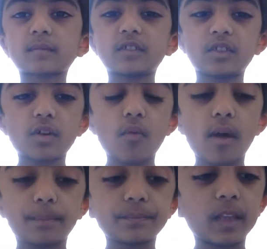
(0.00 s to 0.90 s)
So
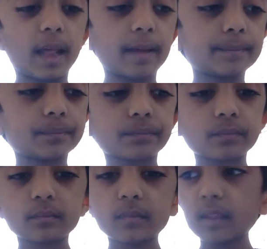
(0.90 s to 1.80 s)
um that.
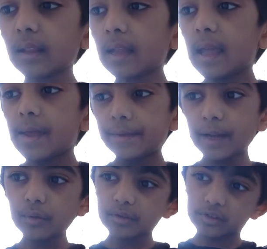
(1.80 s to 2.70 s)

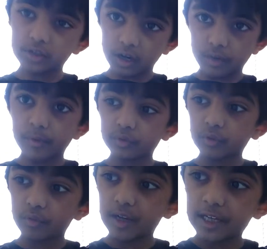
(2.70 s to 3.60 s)
Now let's talk about the
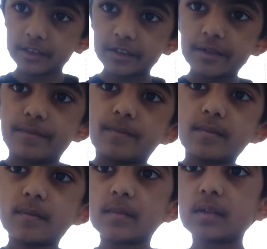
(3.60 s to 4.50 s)
rings.
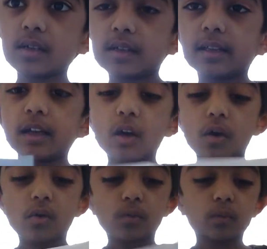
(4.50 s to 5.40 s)
They
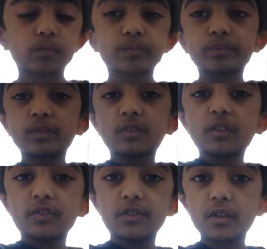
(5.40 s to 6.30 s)
go. This
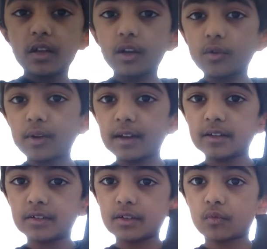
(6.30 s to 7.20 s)
is
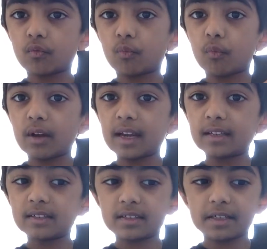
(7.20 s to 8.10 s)
Uranus and
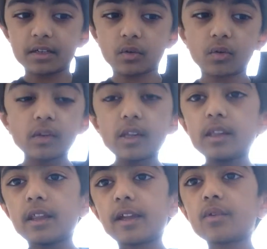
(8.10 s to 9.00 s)
rings here.
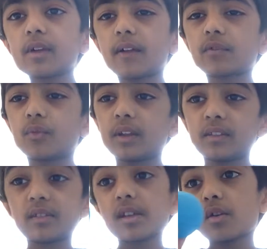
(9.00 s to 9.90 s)
I don't have the
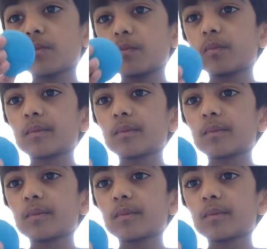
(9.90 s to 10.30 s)
rings here,